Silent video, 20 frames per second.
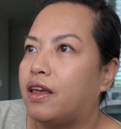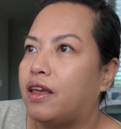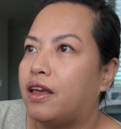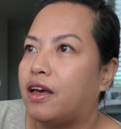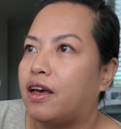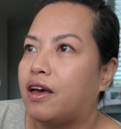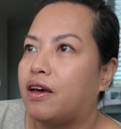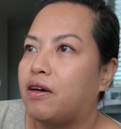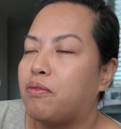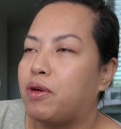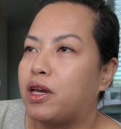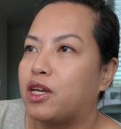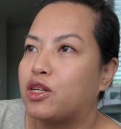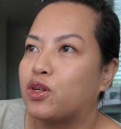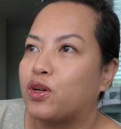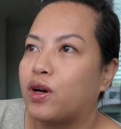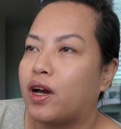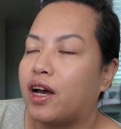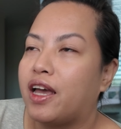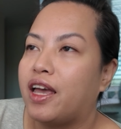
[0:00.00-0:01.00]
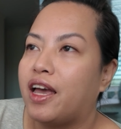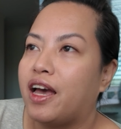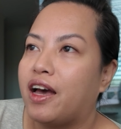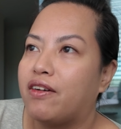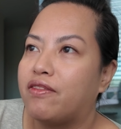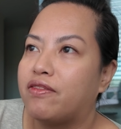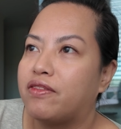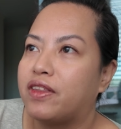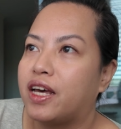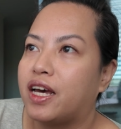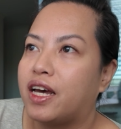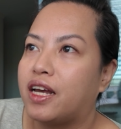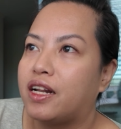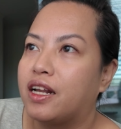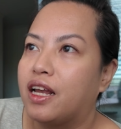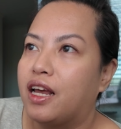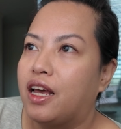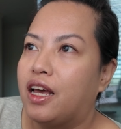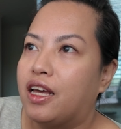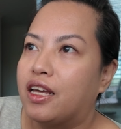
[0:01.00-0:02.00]
yeah, make sure I have
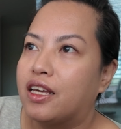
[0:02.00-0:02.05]
that,